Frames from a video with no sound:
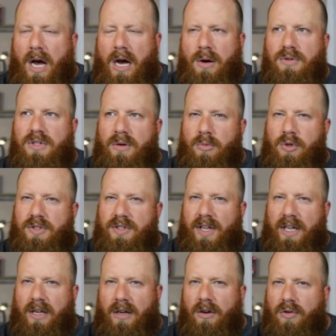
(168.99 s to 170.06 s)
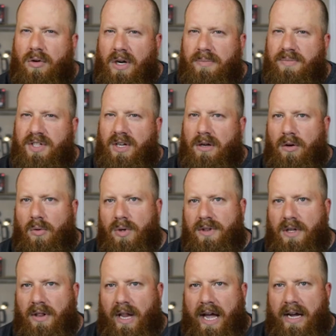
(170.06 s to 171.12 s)
I was almost thinking creamsicle
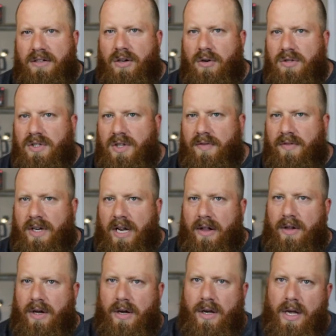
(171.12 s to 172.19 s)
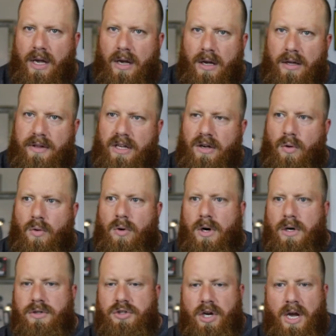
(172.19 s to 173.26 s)
with the lactose, the vanilla, and the
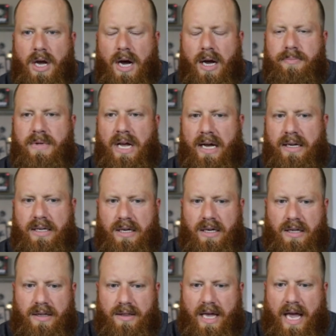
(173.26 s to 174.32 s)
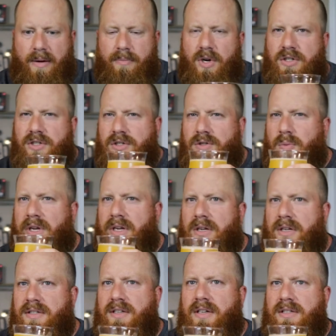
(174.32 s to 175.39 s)
orange. I'm not getting that much sweetness.